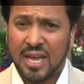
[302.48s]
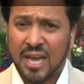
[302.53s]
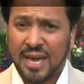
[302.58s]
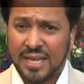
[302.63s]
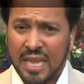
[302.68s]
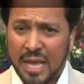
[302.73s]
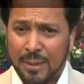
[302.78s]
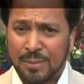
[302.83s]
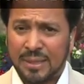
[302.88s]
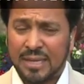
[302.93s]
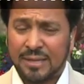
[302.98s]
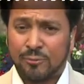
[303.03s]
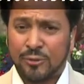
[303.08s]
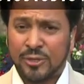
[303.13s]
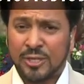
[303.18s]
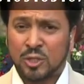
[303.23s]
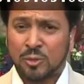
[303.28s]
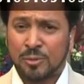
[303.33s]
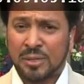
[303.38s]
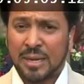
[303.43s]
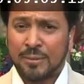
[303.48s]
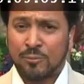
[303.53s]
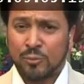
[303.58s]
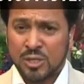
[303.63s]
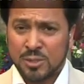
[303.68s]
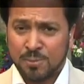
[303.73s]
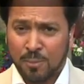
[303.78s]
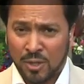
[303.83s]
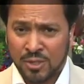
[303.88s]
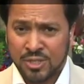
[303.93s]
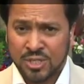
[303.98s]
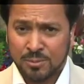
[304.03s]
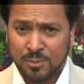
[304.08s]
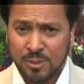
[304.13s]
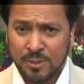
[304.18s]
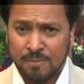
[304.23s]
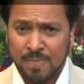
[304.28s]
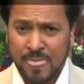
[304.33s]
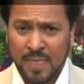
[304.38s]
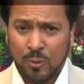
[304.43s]
And I believe we need to become
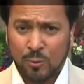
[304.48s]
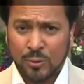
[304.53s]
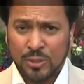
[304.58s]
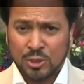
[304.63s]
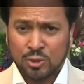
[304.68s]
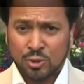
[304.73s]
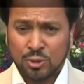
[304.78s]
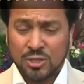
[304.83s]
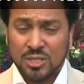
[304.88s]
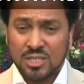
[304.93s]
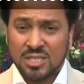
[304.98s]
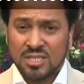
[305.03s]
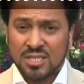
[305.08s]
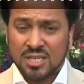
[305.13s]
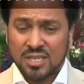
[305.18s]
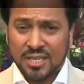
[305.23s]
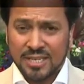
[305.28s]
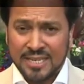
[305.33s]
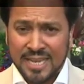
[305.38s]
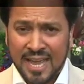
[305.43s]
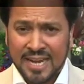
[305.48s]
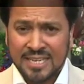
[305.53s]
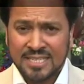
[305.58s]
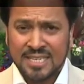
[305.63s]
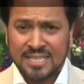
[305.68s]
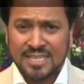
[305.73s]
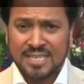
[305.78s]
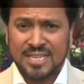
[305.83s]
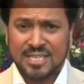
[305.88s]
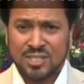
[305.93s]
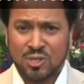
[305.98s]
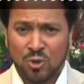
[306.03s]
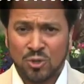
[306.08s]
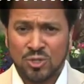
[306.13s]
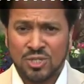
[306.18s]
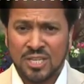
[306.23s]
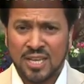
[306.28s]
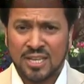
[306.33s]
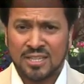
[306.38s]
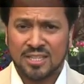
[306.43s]
responsible. We need to disconnect and
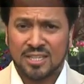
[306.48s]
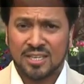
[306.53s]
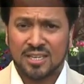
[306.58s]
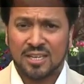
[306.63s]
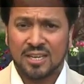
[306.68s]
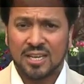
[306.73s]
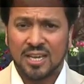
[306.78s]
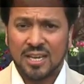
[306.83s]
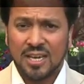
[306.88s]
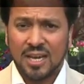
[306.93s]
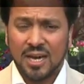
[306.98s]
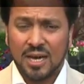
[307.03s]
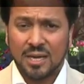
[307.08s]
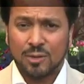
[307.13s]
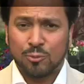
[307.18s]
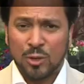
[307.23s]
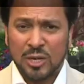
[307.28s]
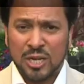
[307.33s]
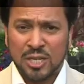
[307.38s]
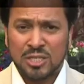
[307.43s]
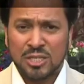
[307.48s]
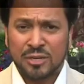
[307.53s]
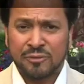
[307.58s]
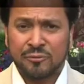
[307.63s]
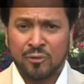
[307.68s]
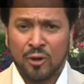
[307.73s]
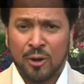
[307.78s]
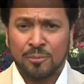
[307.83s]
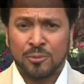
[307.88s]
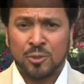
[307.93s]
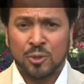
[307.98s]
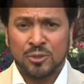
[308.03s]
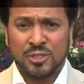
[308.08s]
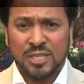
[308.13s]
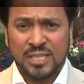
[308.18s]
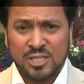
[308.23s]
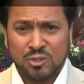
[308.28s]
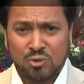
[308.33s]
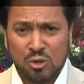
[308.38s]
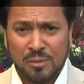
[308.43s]
dissociate the religion from those
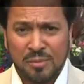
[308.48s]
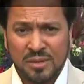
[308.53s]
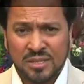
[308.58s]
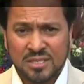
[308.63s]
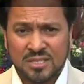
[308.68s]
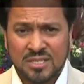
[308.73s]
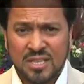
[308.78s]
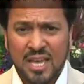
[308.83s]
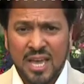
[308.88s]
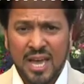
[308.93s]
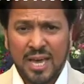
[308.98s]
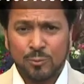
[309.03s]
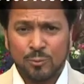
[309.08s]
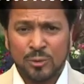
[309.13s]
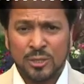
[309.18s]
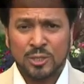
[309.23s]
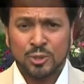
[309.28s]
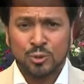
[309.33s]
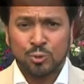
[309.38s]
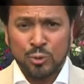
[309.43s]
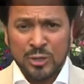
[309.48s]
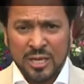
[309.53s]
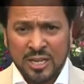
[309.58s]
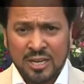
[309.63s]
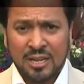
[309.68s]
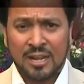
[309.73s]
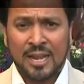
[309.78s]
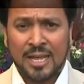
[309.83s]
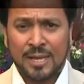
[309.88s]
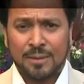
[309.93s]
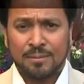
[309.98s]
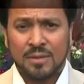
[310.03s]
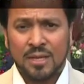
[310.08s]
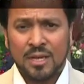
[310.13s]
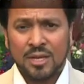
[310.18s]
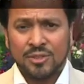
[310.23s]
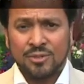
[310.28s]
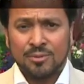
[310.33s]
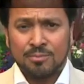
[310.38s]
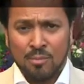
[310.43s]
extremists, and we need to reclaim
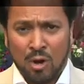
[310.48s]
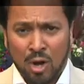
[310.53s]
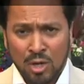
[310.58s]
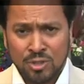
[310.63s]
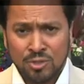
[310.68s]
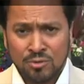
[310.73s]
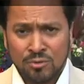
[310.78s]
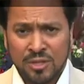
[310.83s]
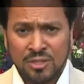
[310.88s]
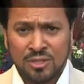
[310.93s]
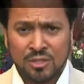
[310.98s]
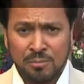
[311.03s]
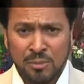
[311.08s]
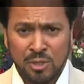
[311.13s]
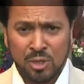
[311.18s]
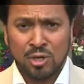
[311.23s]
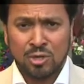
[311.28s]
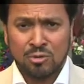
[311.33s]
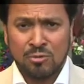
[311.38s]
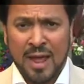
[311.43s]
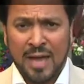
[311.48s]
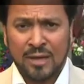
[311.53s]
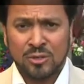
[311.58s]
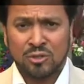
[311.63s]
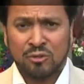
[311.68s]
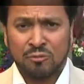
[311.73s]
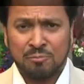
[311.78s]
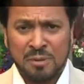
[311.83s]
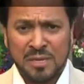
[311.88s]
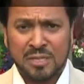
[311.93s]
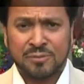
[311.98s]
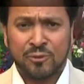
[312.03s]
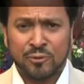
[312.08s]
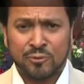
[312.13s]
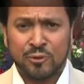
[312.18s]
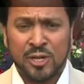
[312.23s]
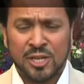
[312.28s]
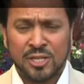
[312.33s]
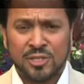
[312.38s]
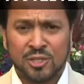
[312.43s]
the moderate, the middle ground of peaceful
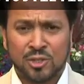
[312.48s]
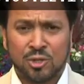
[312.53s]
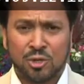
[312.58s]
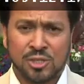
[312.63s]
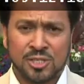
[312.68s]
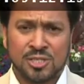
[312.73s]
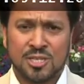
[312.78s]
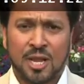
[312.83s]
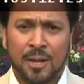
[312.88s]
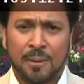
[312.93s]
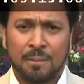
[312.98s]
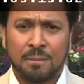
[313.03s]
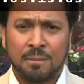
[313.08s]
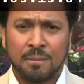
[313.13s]
religion called Islam.